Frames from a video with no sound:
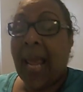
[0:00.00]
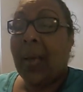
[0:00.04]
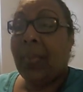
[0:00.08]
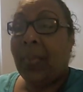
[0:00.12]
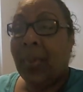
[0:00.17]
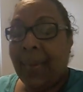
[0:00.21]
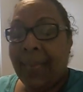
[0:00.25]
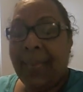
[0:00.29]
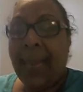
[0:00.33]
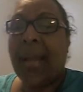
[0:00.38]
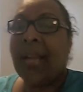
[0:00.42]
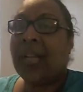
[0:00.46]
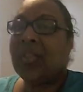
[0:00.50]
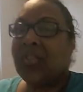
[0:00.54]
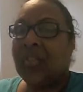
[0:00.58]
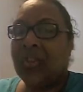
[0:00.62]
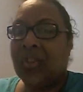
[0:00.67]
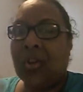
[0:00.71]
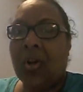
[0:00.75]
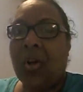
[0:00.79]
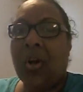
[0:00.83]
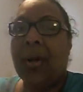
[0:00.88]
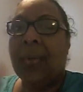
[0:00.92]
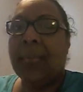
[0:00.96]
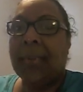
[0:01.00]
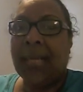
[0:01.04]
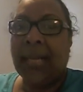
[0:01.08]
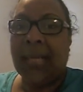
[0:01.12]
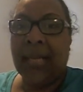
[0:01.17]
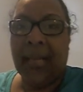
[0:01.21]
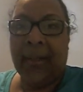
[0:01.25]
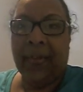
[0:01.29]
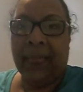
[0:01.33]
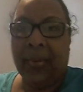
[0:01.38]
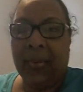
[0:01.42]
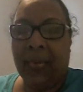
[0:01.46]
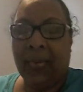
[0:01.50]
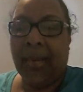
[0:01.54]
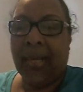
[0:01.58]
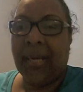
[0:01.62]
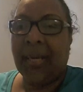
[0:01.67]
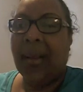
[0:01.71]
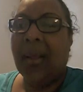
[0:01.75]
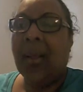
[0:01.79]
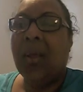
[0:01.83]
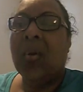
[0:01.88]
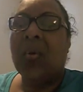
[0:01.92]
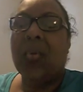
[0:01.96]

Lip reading: and we managed to accommodate everyone.